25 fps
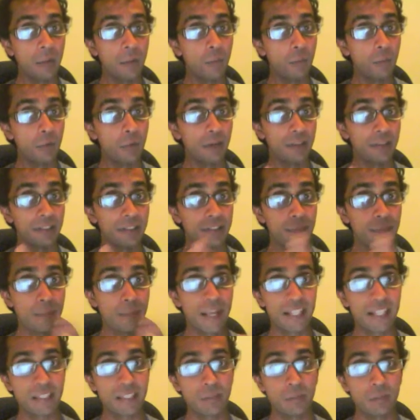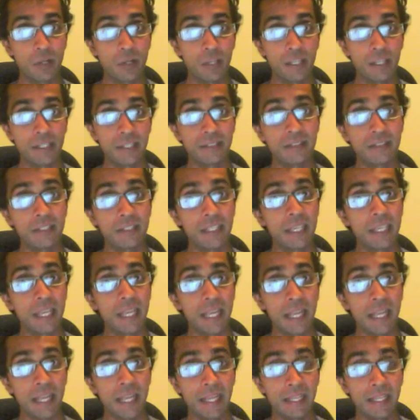where it's maximized,
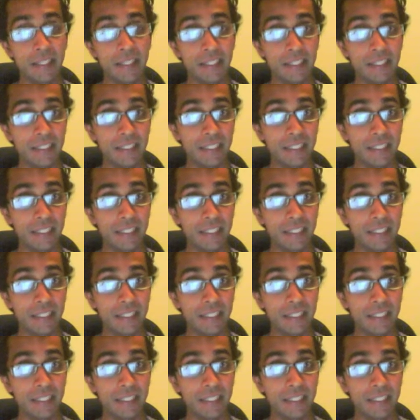and